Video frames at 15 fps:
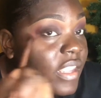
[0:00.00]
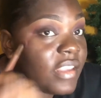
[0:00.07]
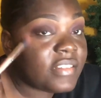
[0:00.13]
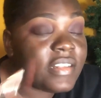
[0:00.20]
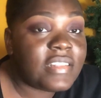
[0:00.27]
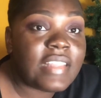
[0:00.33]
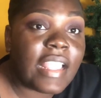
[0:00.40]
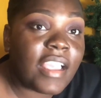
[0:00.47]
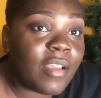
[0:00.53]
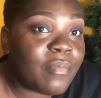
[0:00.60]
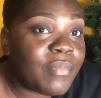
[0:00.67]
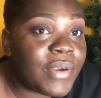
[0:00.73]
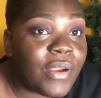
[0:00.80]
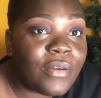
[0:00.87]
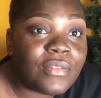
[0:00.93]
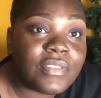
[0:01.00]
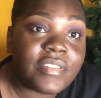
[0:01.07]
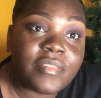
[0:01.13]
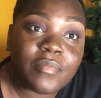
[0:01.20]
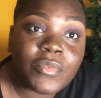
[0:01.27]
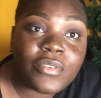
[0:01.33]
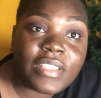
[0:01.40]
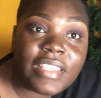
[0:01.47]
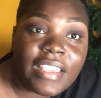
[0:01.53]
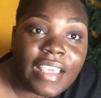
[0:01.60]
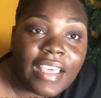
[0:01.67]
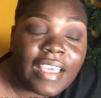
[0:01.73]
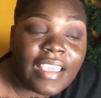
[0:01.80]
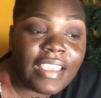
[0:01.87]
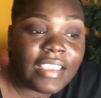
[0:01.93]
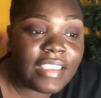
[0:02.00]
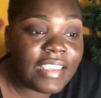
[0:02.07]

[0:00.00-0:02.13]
So it's like a brown smoky eye.